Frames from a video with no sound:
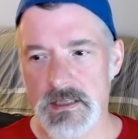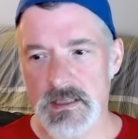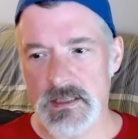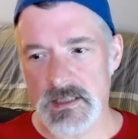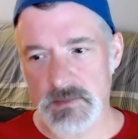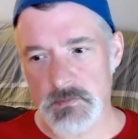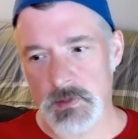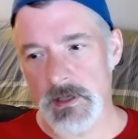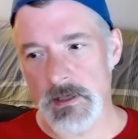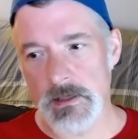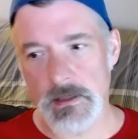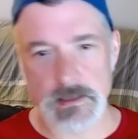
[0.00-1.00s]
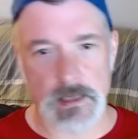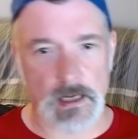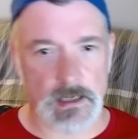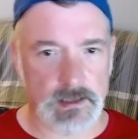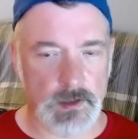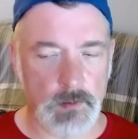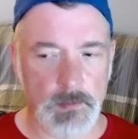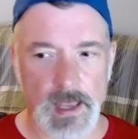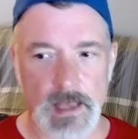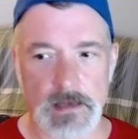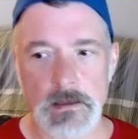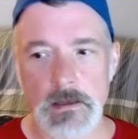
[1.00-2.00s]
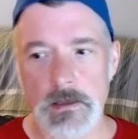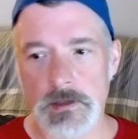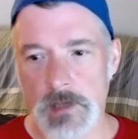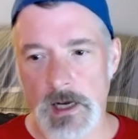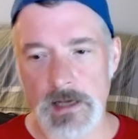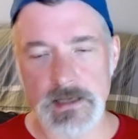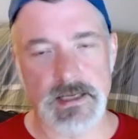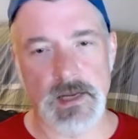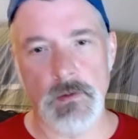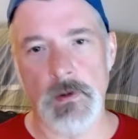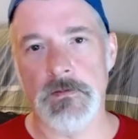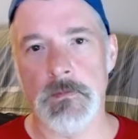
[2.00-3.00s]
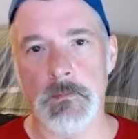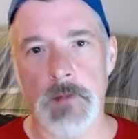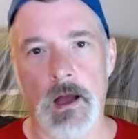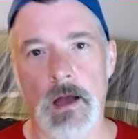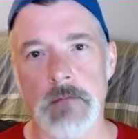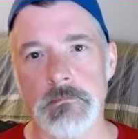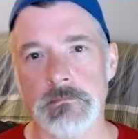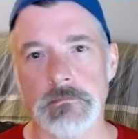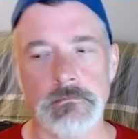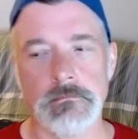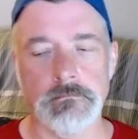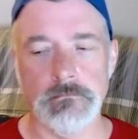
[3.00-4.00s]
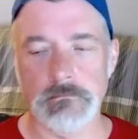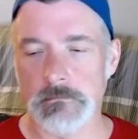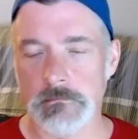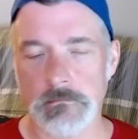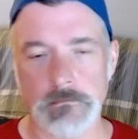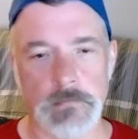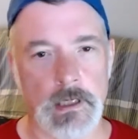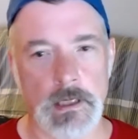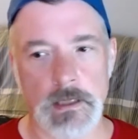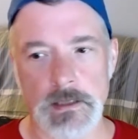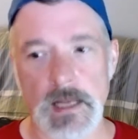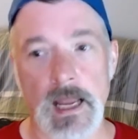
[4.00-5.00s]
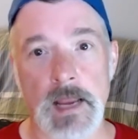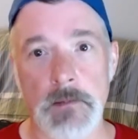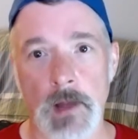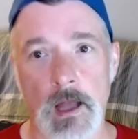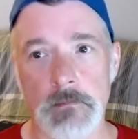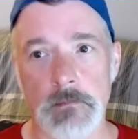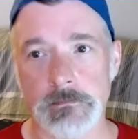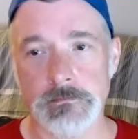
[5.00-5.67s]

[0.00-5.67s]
Splenda is not so bad. Try to stay away from pop, diet pop.